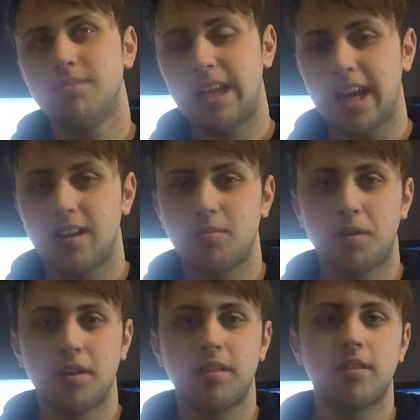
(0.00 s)
next
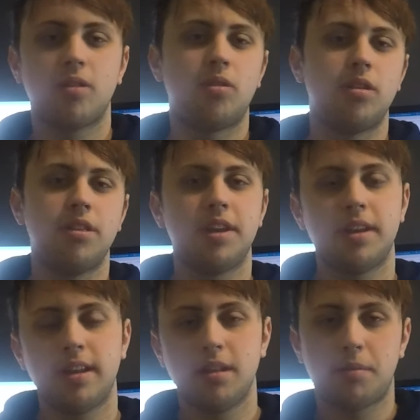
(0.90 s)
month or
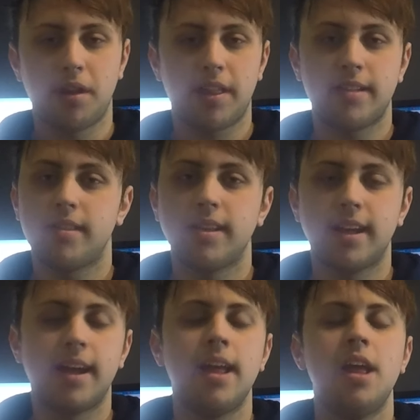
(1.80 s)
the month after
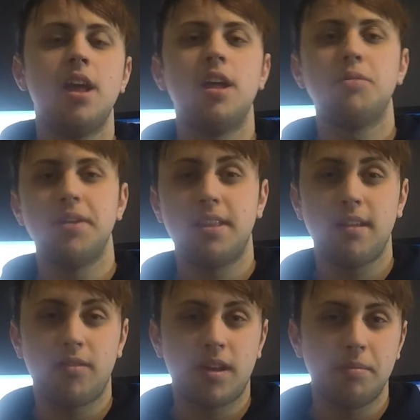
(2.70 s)
that. Wait and see
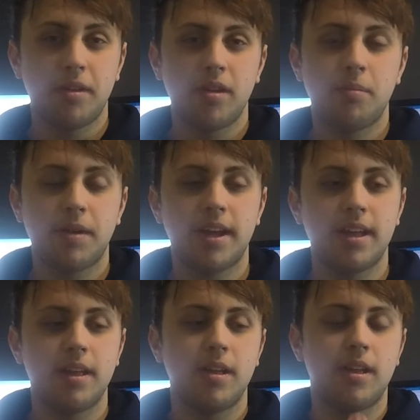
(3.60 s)
if they come down a bit.
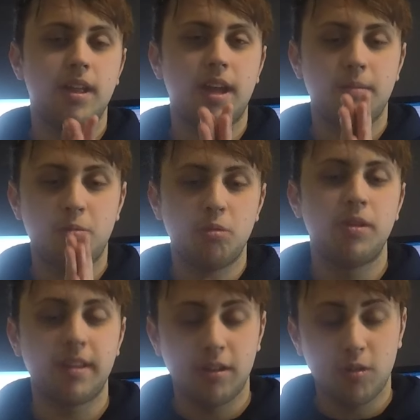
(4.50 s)

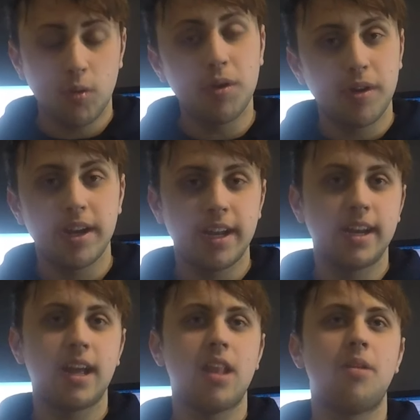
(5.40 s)
So annoyed I
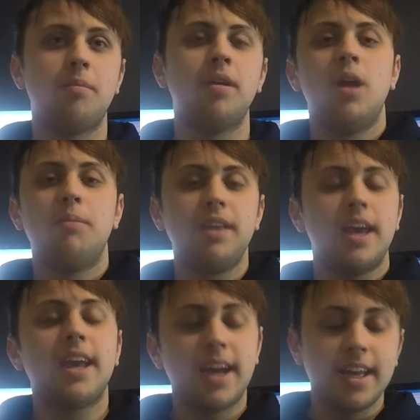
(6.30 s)
didn't get them. But
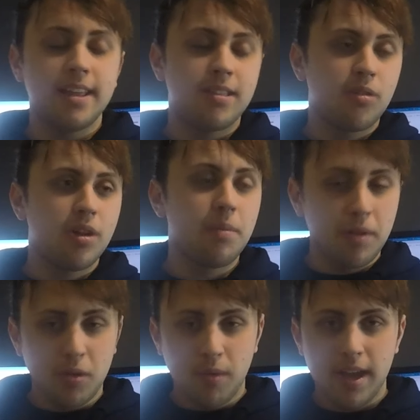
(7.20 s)
yeah guys, sorry
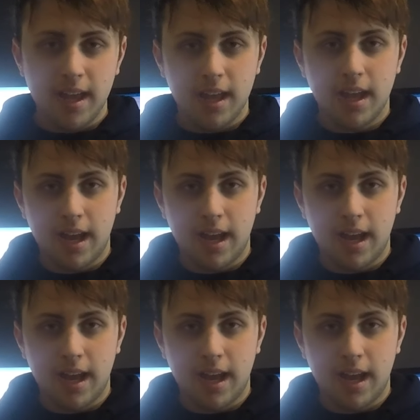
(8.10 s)
about the wait.